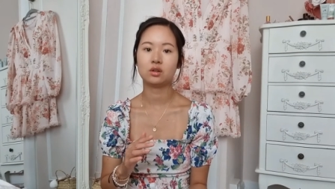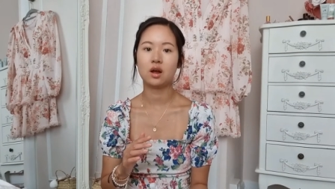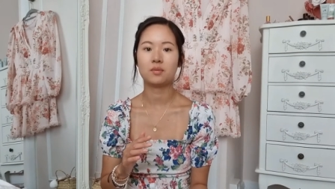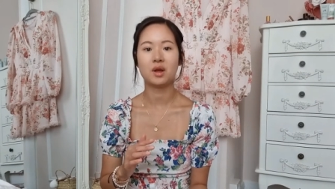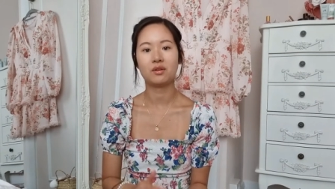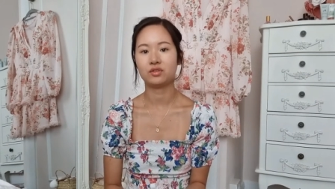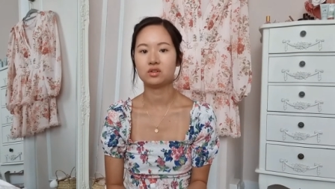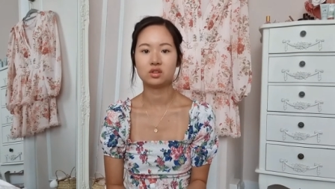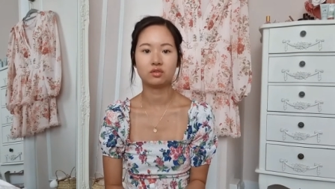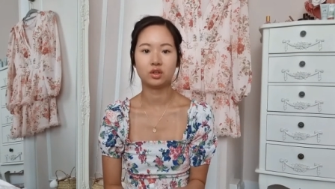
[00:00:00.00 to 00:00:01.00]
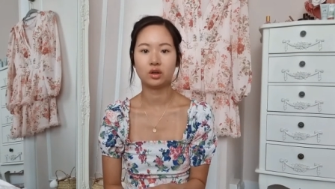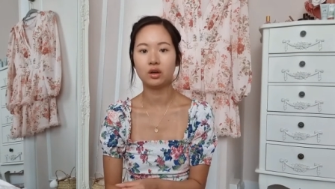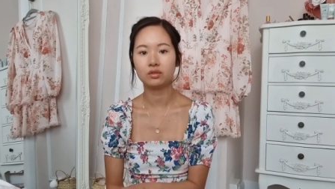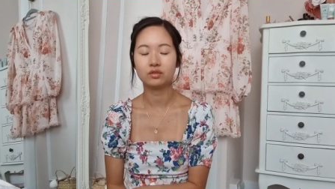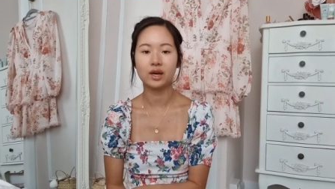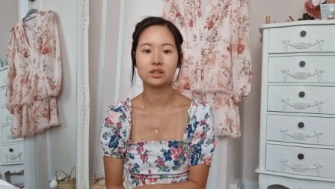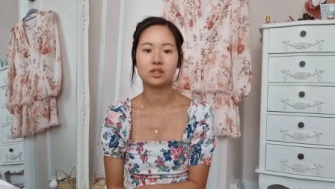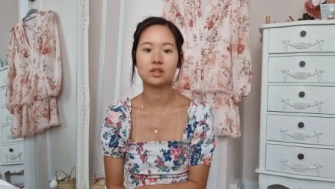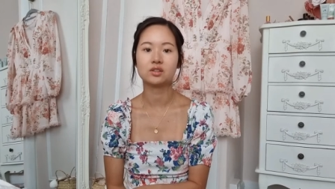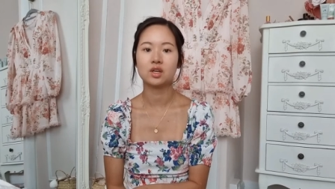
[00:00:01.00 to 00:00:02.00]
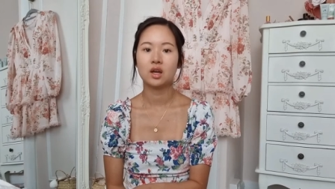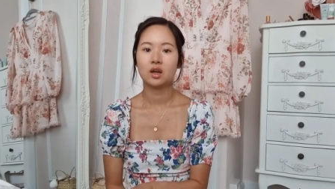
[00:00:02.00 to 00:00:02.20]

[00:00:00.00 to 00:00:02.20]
um, evidence of your COVID vaccines.